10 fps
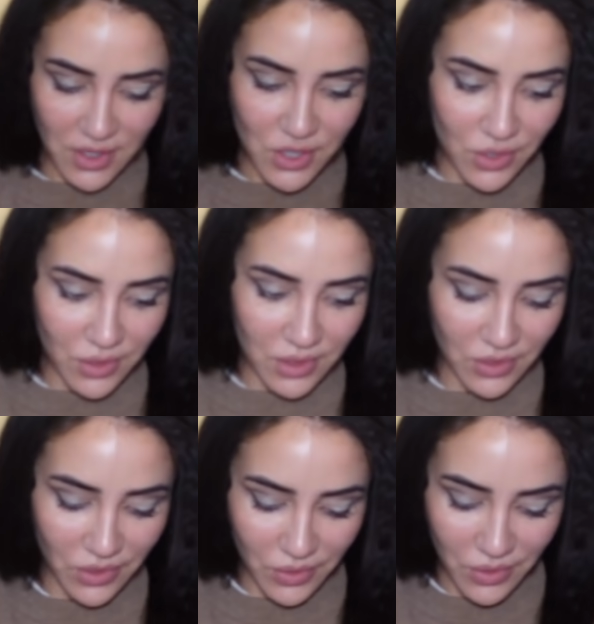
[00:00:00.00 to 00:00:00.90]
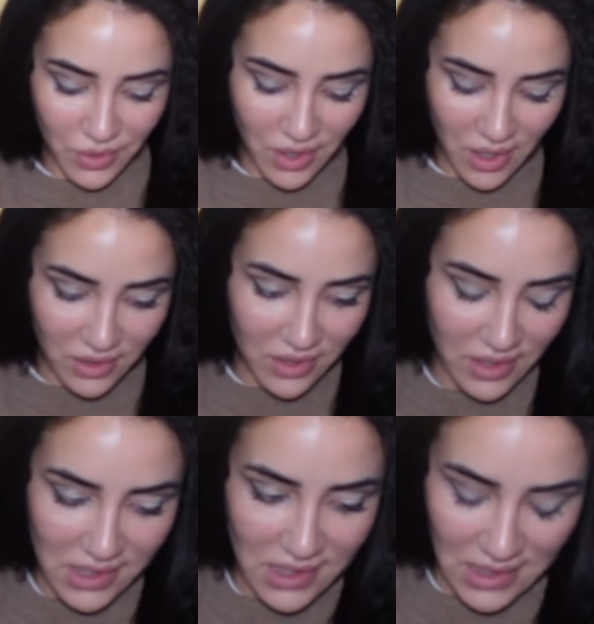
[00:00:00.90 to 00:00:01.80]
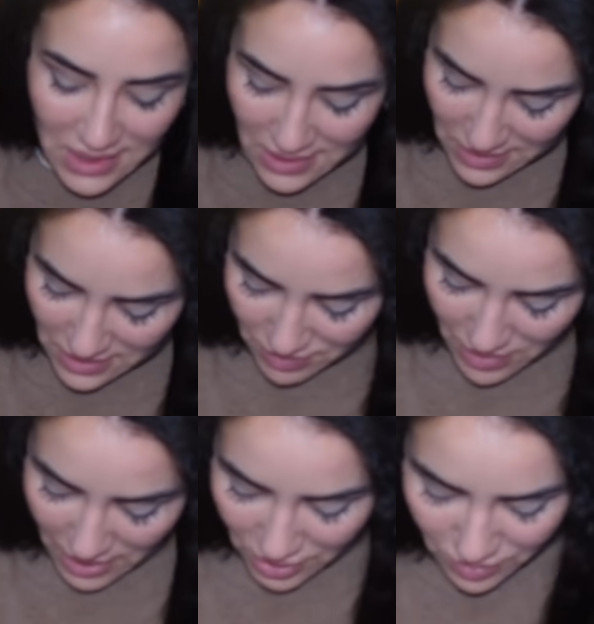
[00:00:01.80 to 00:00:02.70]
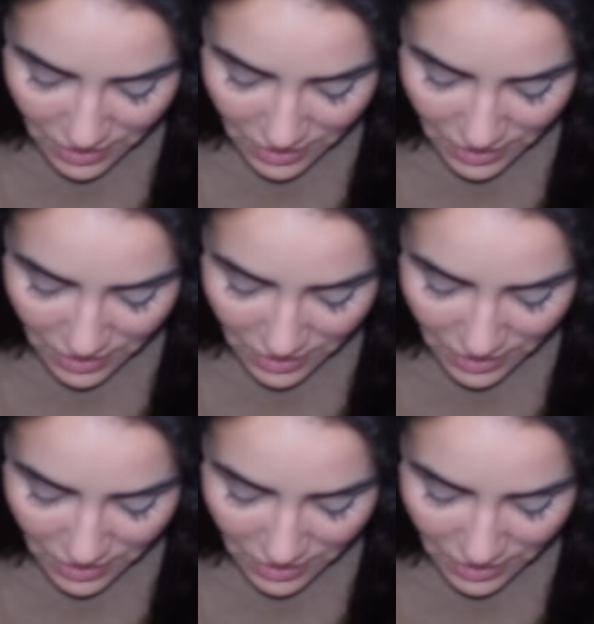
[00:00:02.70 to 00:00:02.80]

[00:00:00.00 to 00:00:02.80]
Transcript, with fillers: I show it to you, you are not gonna see much,